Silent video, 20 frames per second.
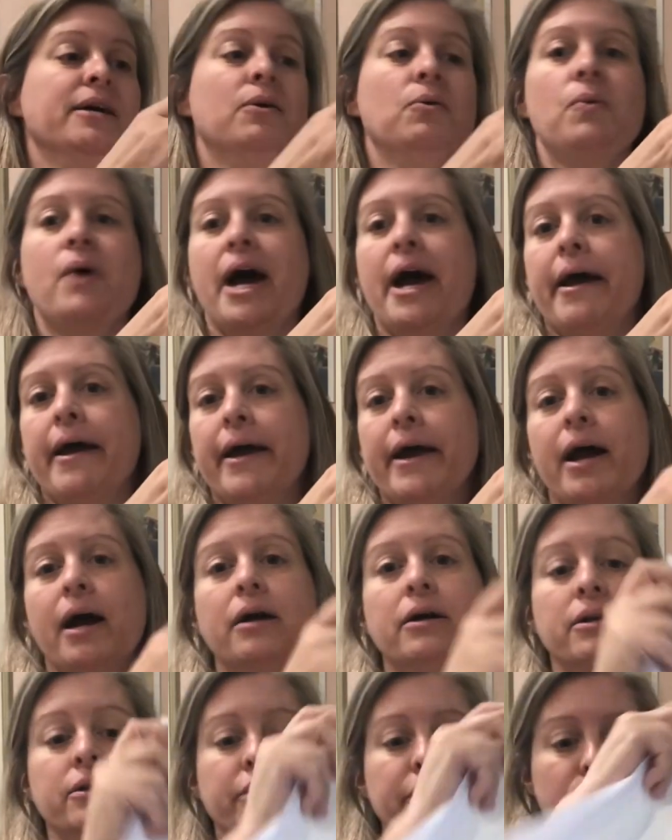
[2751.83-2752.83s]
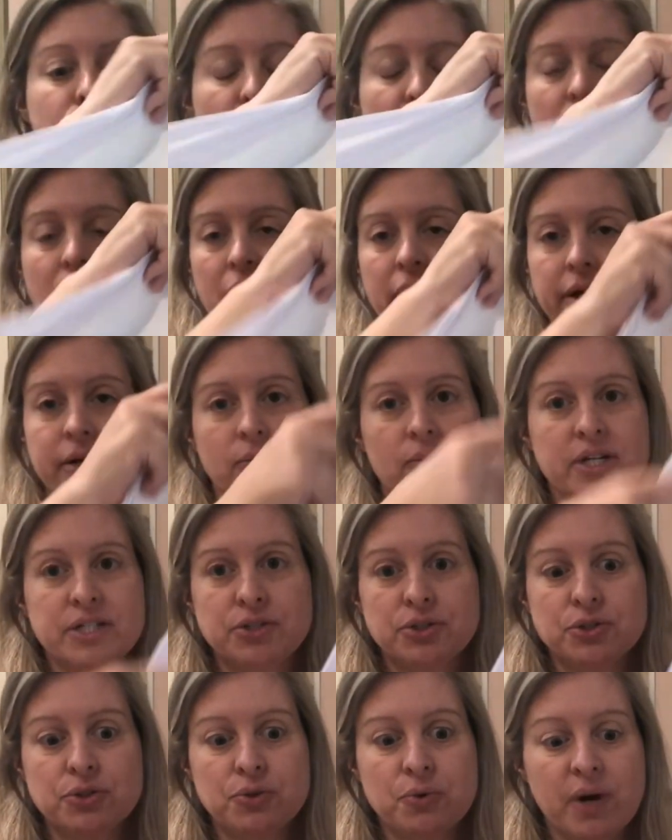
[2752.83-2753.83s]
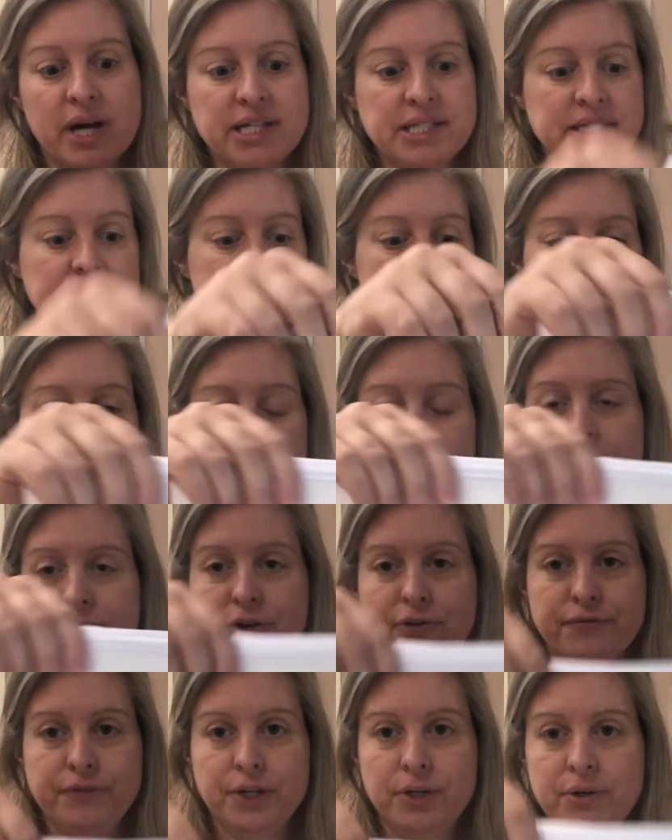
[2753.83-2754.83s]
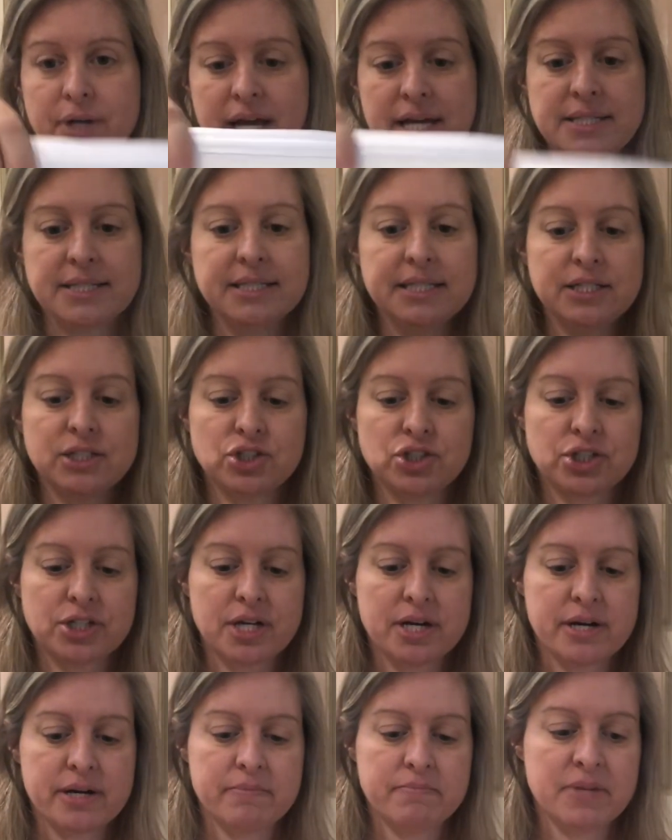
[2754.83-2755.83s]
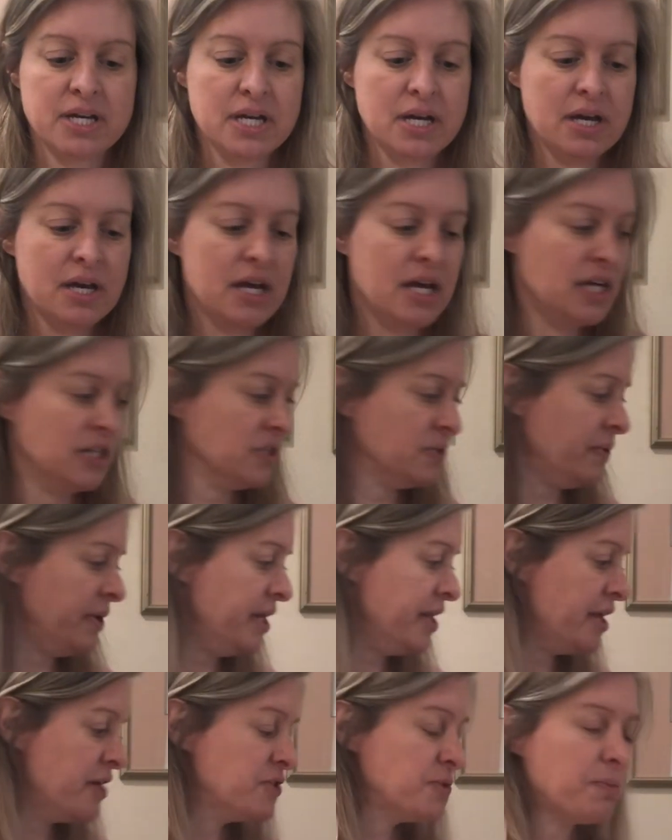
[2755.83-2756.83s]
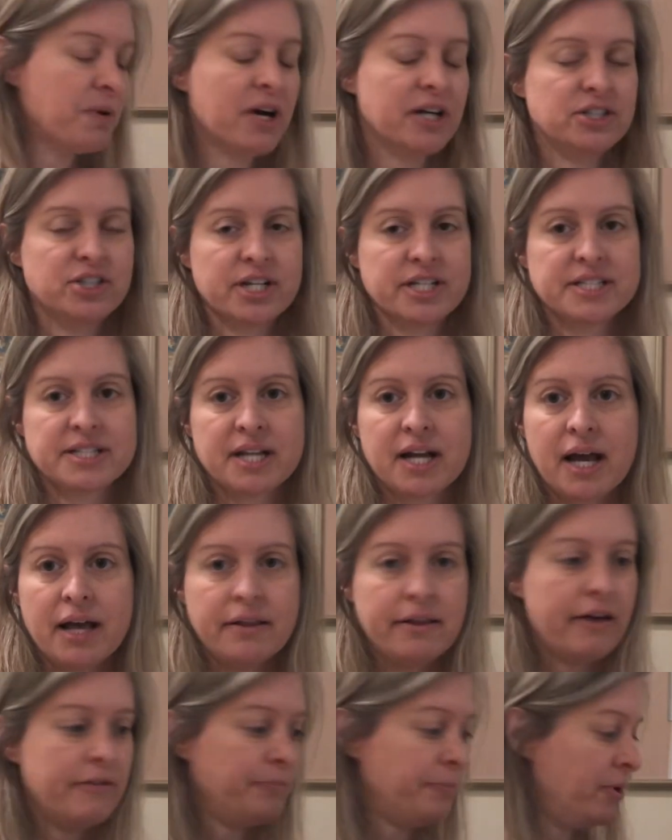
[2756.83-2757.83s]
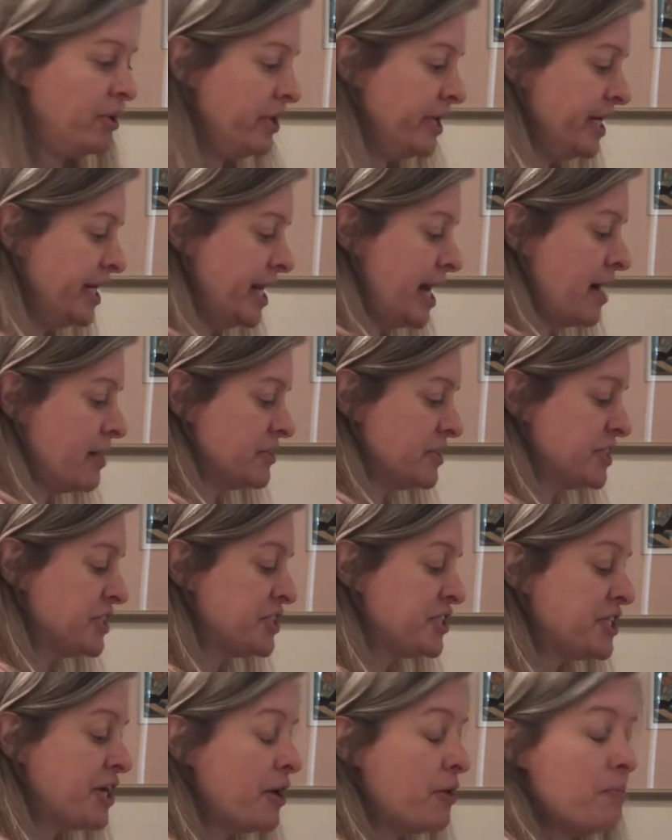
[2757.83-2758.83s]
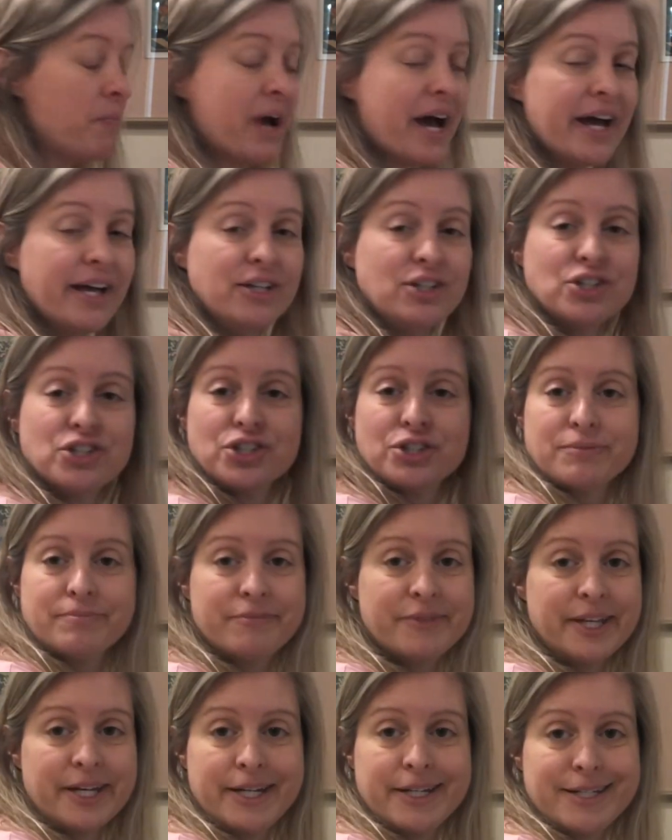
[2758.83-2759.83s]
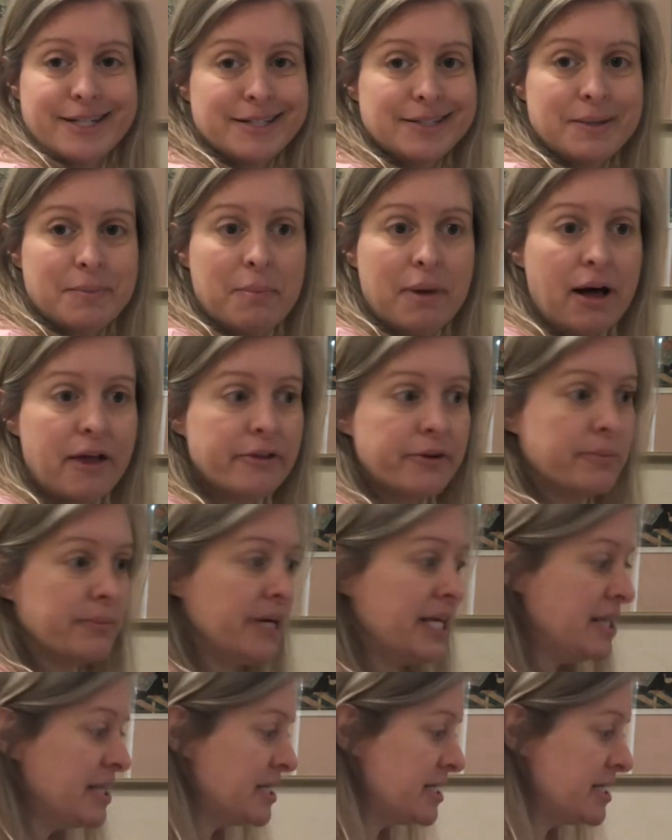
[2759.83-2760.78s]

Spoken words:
away. I only work on it once or twice a year for a few days each time. It's one of those projects that I love pulling it out so much that it doesn't bother me that